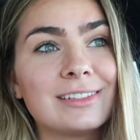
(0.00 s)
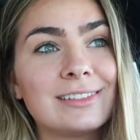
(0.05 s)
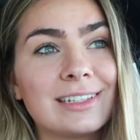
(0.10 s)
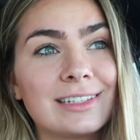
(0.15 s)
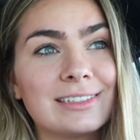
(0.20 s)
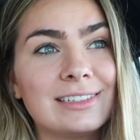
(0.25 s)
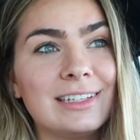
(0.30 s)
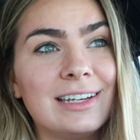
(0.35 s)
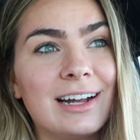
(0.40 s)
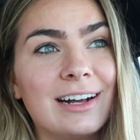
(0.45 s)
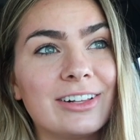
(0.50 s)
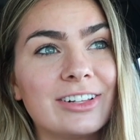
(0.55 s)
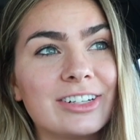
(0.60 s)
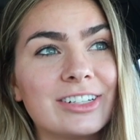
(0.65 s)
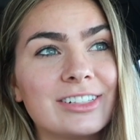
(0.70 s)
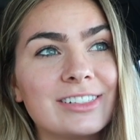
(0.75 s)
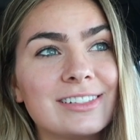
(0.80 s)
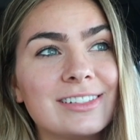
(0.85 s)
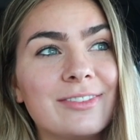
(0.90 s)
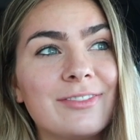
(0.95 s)

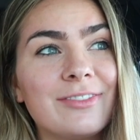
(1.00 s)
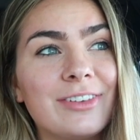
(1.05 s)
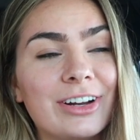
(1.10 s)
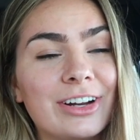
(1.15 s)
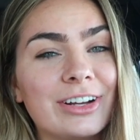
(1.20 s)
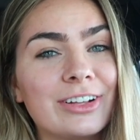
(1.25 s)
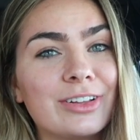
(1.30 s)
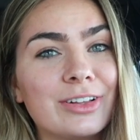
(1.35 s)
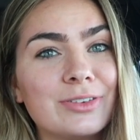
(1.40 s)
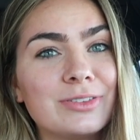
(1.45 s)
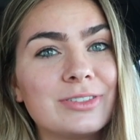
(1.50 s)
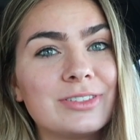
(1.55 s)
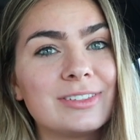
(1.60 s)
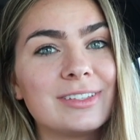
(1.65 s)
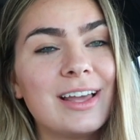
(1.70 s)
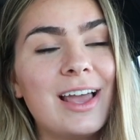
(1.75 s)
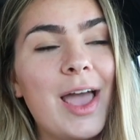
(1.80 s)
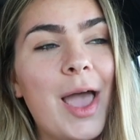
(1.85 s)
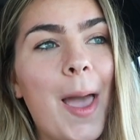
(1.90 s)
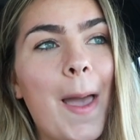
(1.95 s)
$60, very close